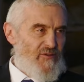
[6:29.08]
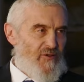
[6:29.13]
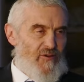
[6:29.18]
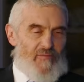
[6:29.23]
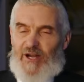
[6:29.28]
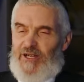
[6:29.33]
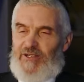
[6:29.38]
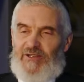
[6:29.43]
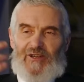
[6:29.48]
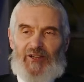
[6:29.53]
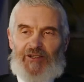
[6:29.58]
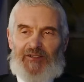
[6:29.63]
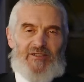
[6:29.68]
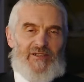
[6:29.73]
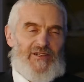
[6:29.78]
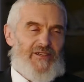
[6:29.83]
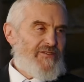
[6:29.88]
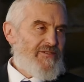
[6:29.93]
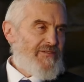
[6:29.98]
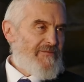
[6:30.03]
or modern art
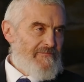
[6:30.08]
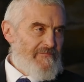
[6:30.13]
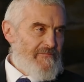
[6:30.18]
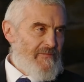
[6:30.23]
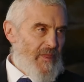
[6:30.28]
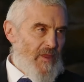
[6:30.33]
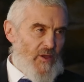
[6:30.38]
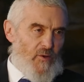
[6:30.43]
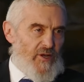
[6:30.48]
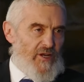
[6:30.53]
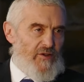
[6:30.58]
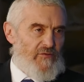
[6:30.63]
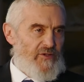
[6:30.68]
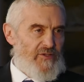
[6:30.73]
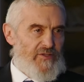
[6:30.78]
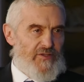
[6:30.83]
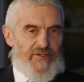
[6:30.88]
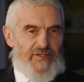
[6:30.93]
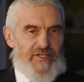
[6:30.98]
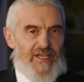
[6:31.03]
collection, whatever
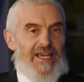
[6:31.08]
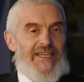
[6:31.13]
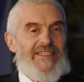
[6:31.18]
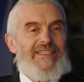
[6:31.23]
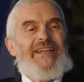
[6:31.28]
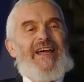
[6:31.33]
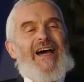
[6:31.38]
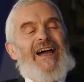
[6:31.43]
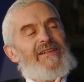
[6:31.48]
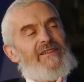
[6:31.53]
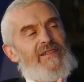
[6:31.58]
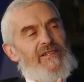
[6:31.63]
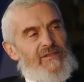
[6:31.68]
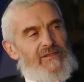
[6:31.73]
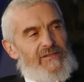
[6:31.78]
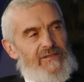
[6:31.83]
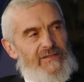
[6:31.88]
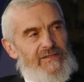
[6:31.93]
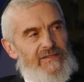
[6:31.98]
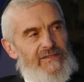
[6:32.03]
it is, as an
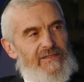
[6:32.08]
ideal,